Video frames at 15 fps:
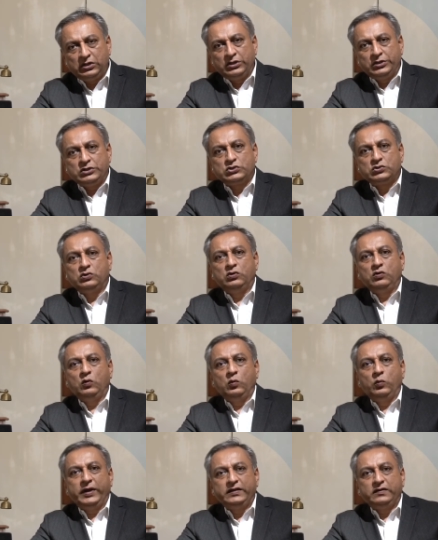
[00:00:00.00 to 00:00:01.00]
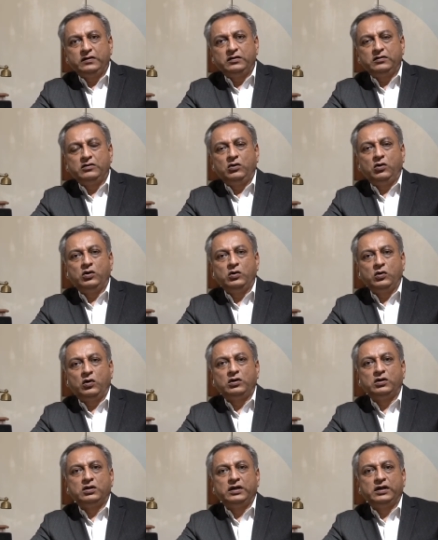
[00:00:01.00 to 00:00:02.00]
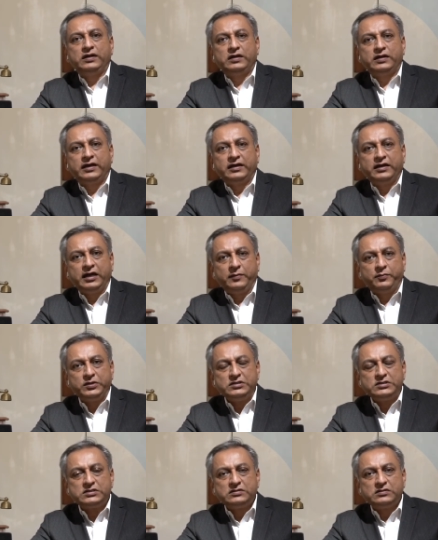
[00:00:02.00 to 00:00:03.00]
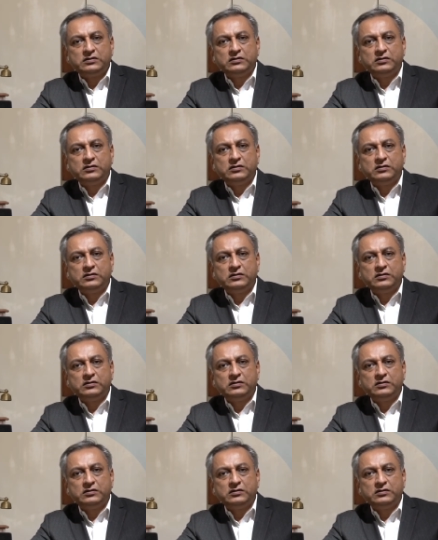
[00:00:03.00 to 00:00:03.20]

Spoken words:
So whether or not an attack happens,